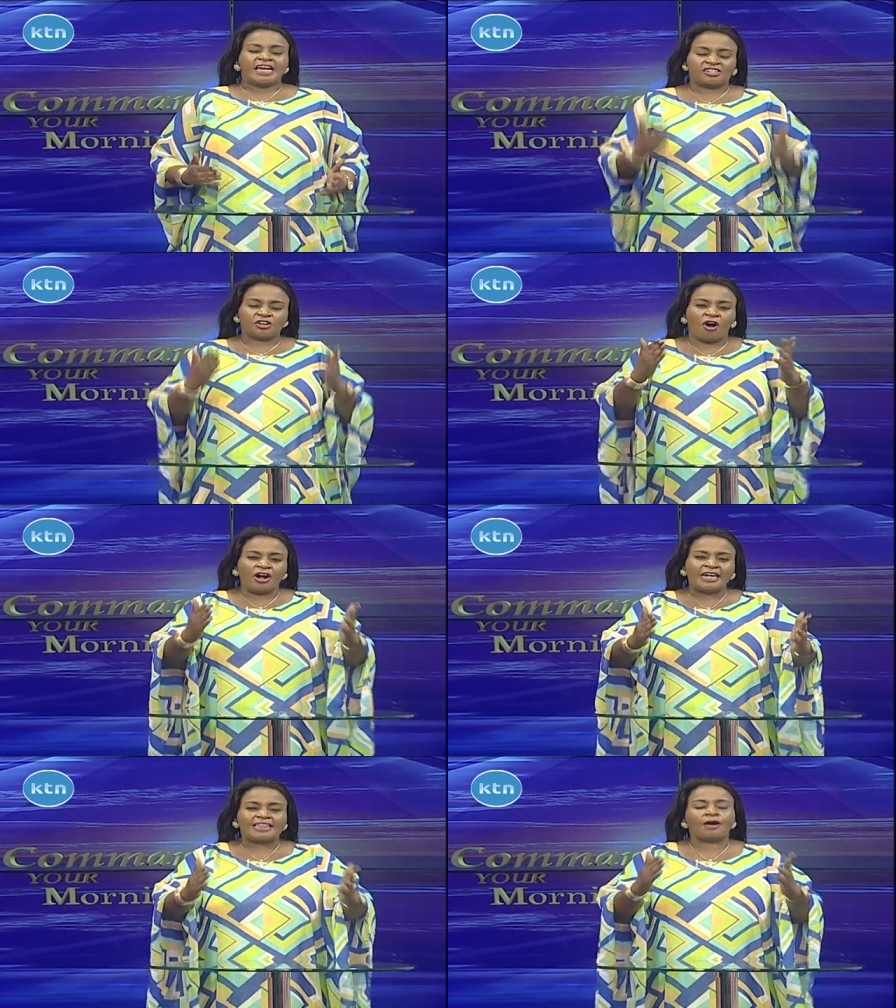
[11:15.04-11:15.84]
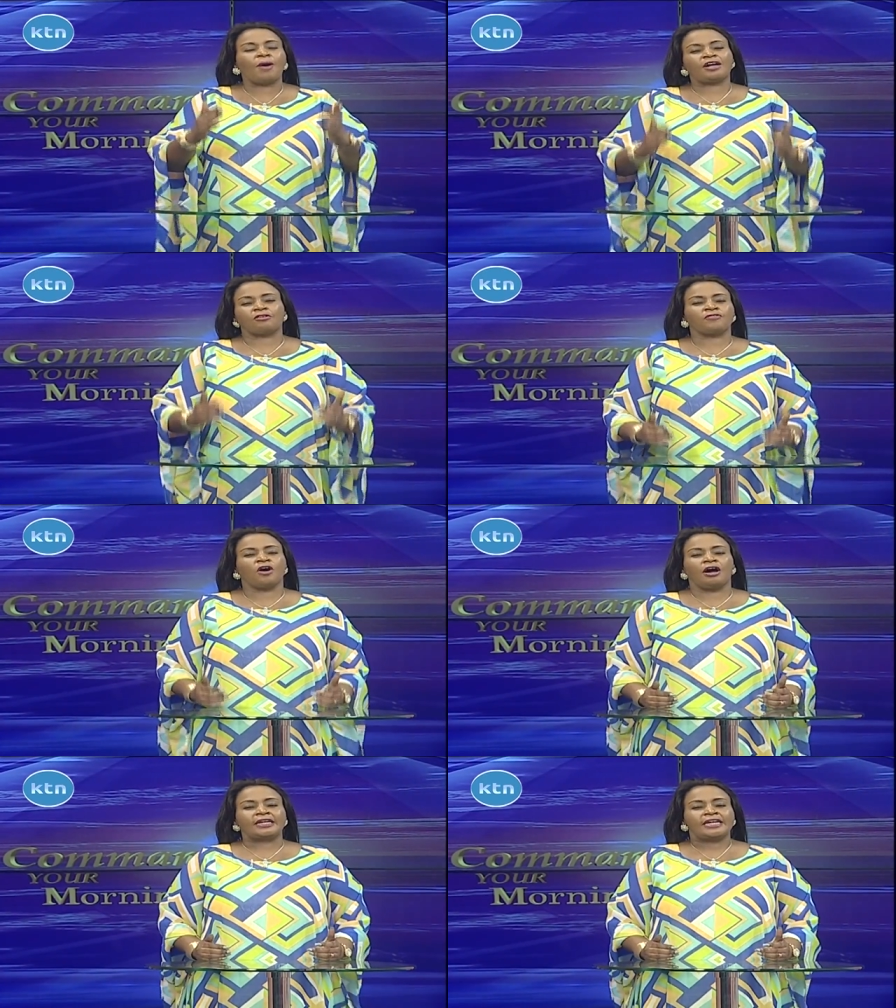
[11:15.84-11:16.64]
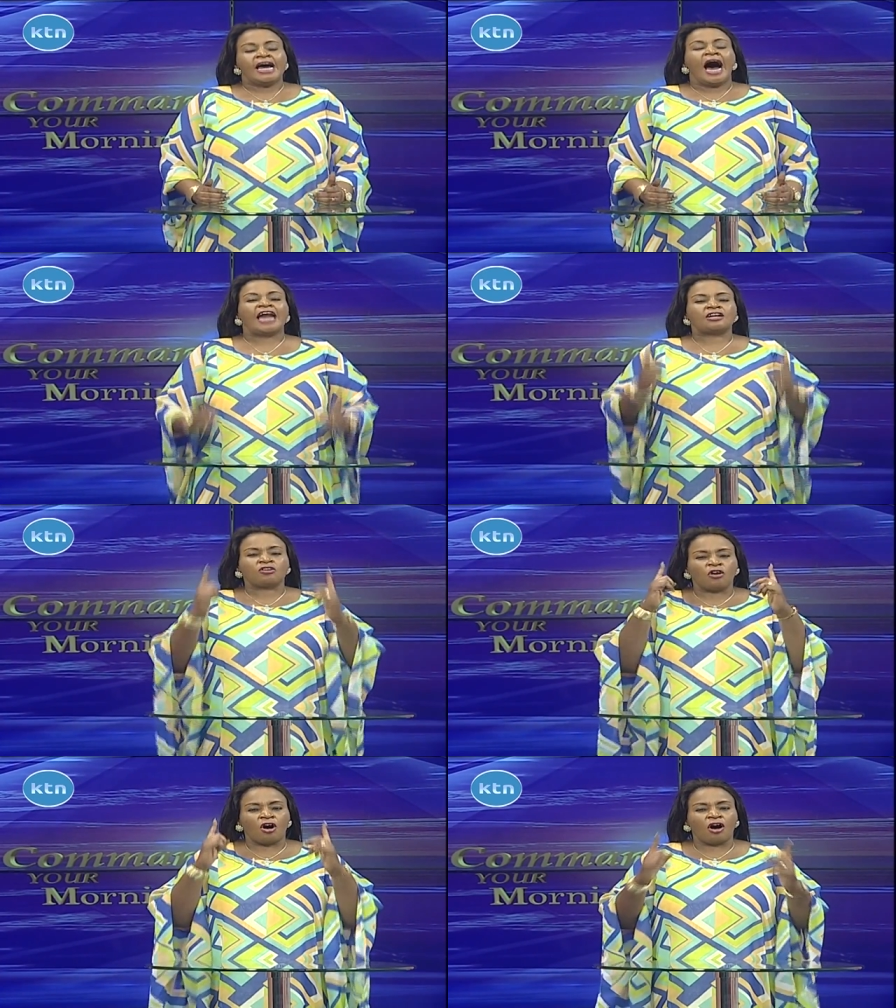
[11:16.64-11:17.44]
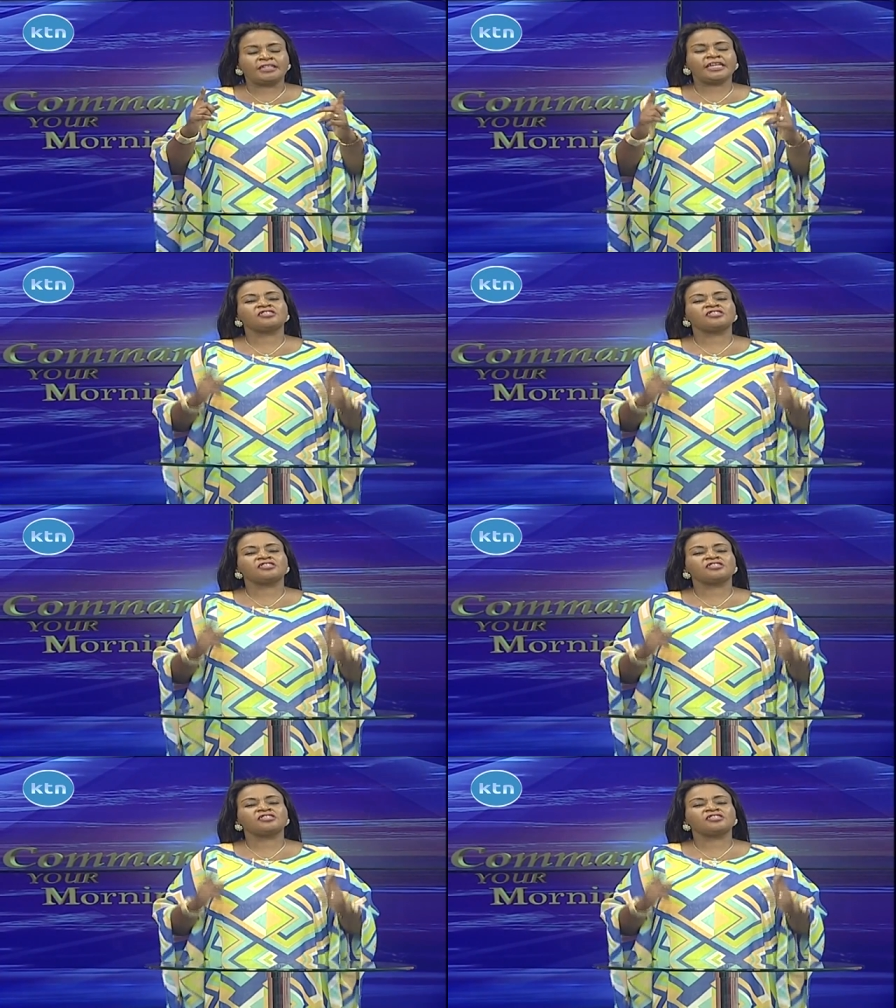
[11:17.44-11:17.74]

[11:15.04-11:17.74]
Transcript: is only the Word of God. And God